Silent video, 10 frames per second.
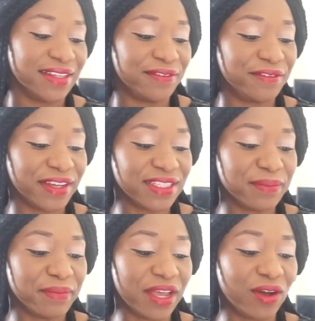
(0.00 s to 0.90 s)
First
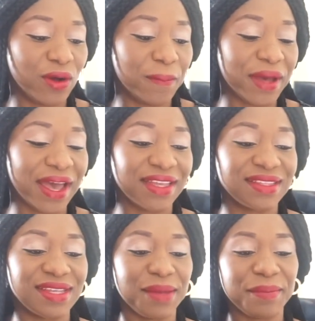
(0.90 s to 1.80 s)
makeup item,